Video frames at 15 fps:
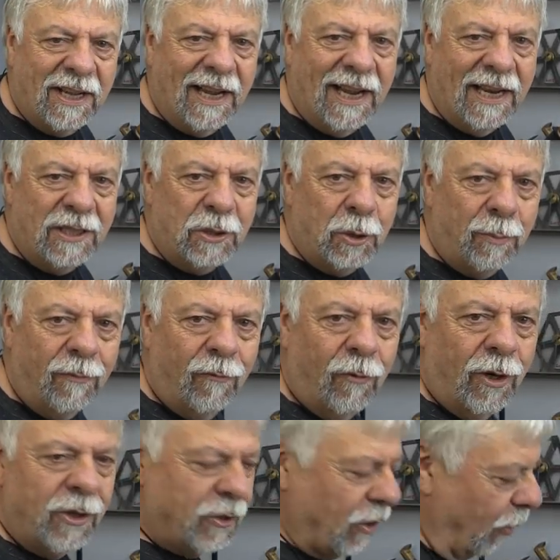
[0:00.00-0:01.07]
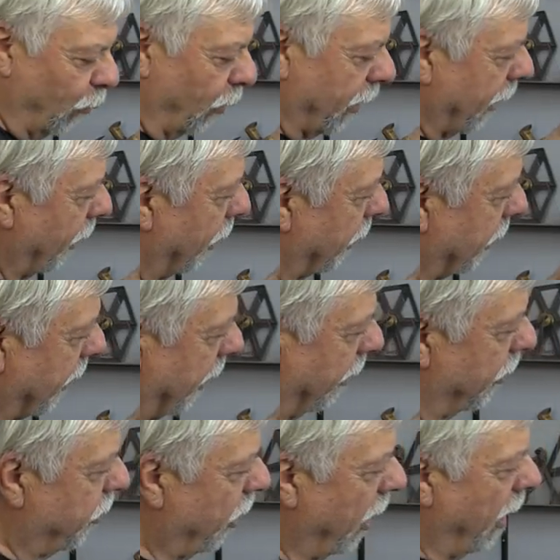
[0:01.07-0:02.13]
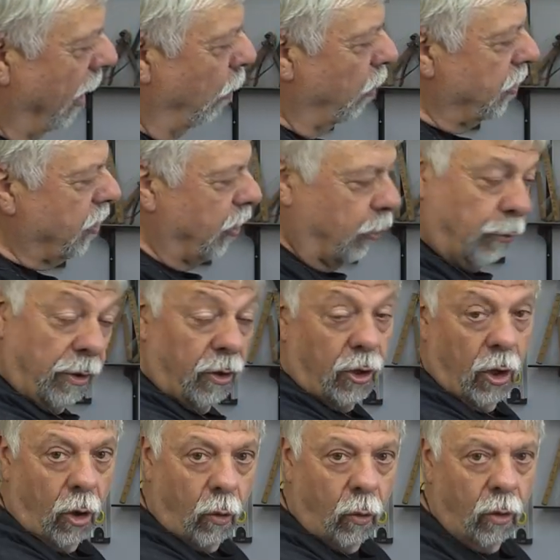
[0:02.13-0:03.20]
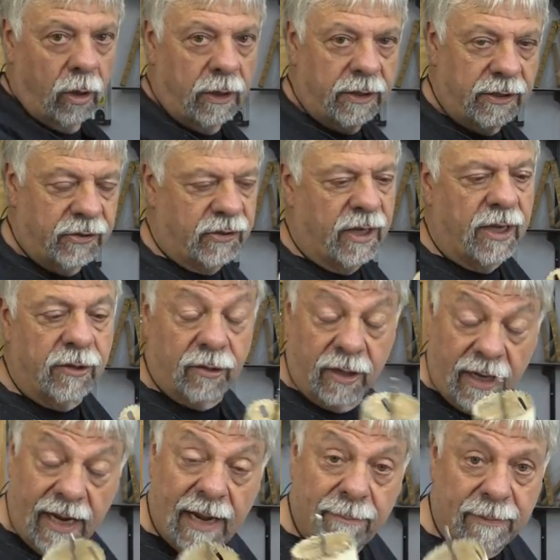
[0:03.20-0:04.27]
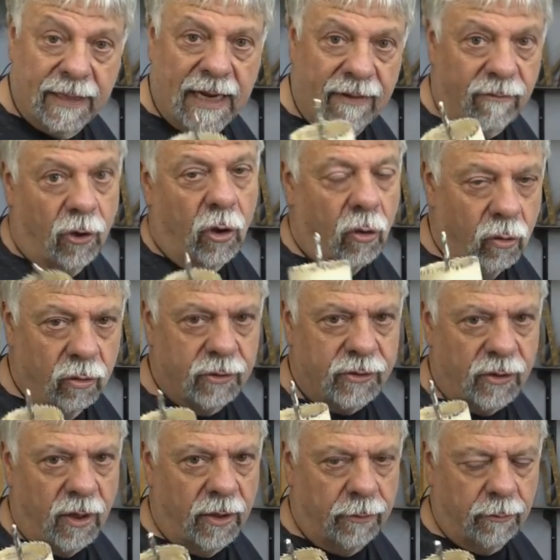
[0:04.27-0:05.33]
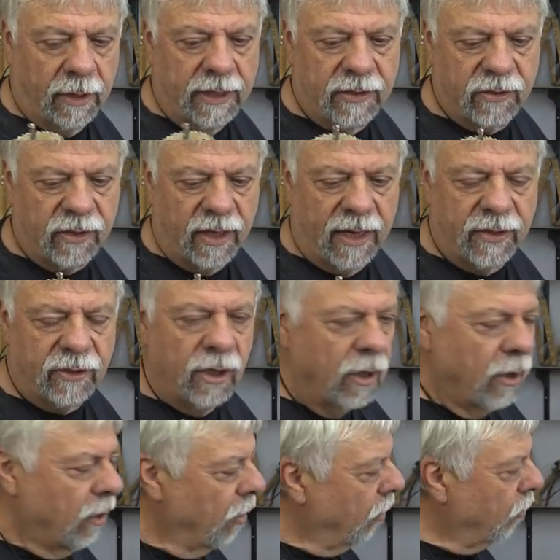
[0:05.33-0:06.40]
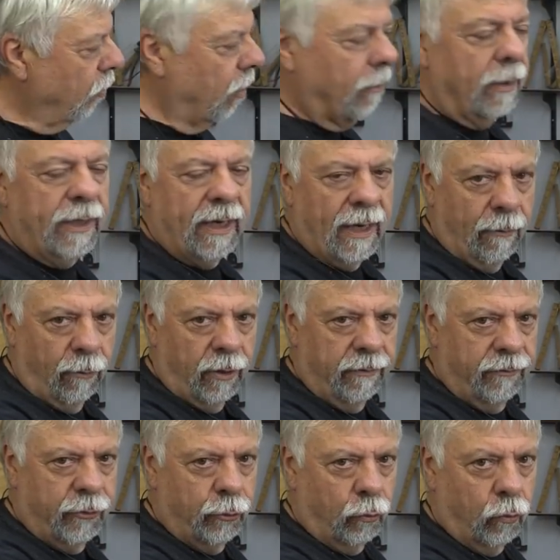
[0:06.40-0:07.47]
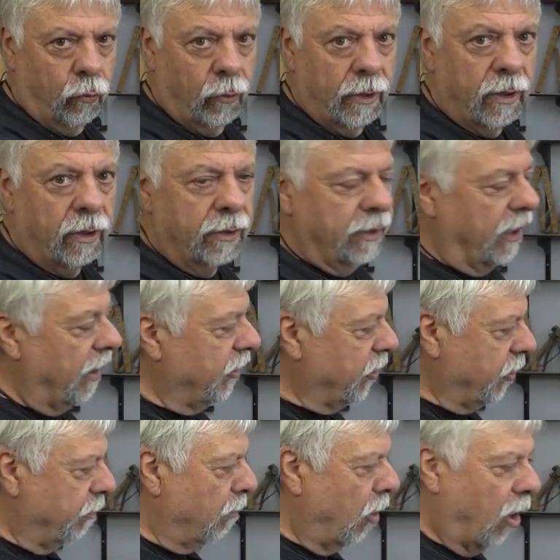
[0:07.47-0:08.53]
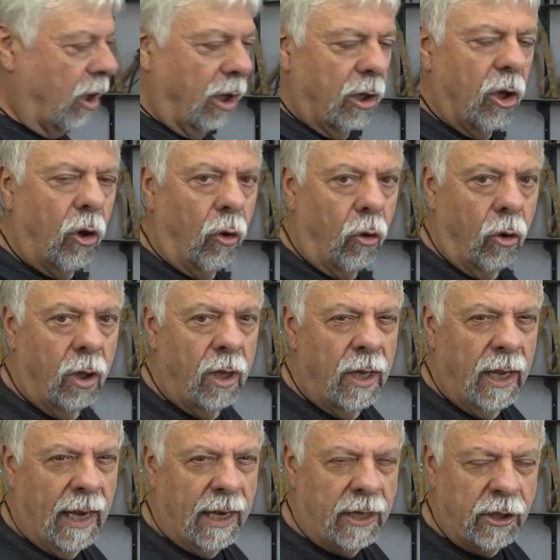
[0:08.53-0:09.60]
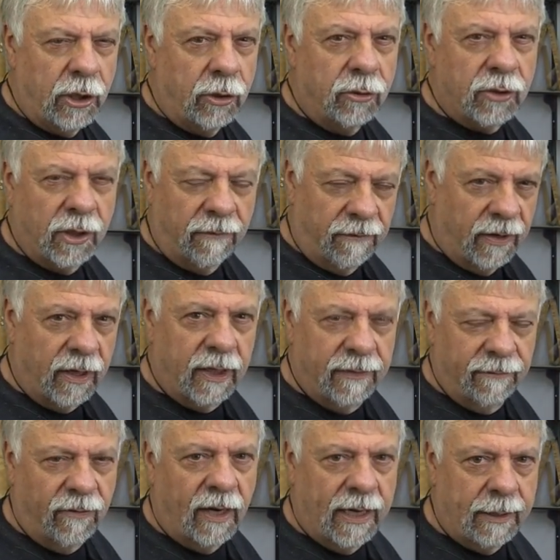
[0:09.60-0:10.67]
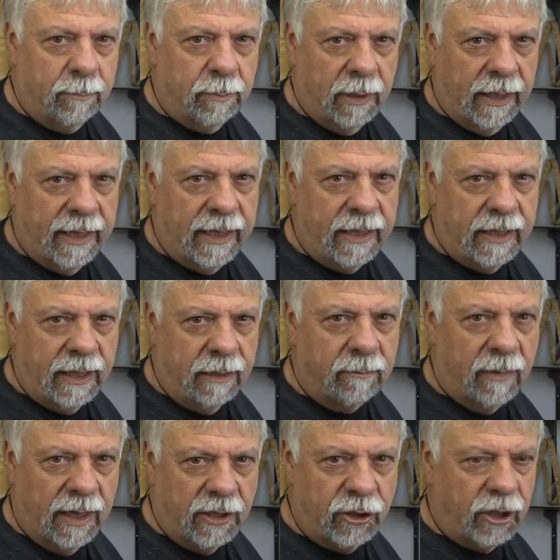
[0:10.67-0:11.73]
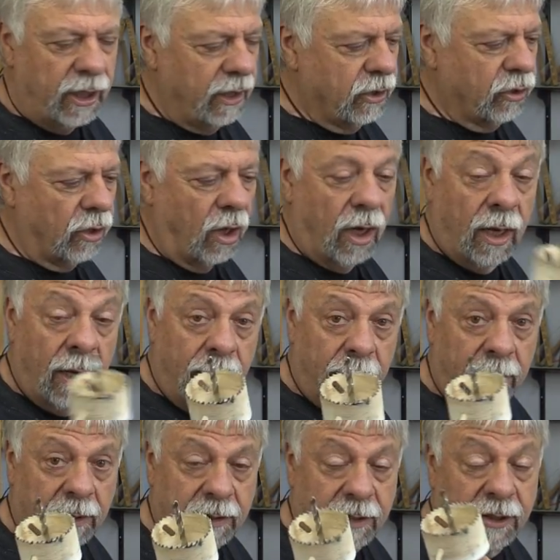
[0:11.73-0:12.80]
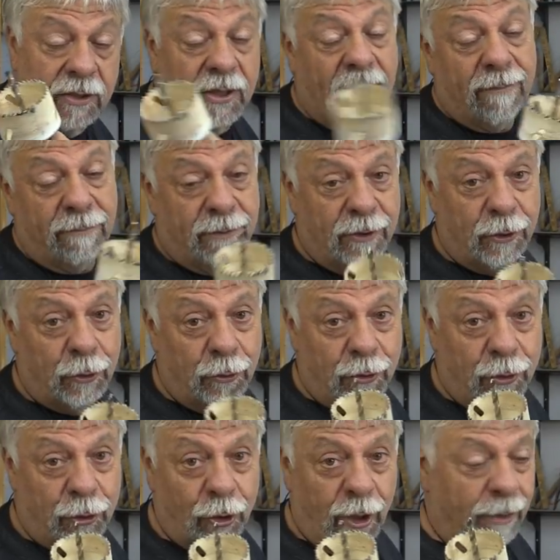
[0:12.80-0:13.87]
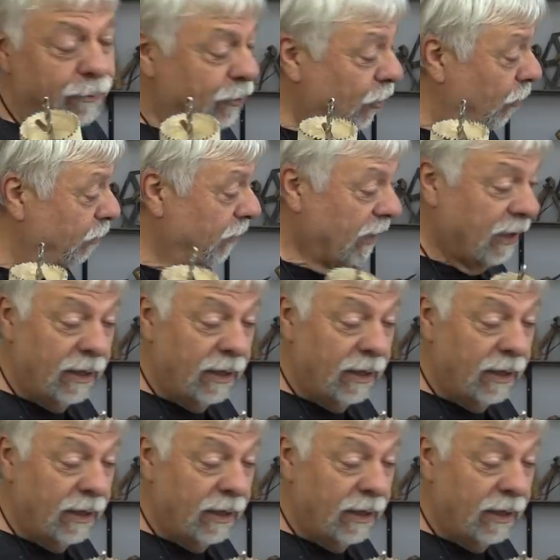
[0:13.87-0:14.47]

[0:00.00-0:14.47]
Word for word: thing I had to do before I start working on the carriage was to drill the hole in the center, and I happen to have a hole saw the right size. Normally I would have drilled a small hole and used a very fine blade in my jigsaw, but this happened to do the job, so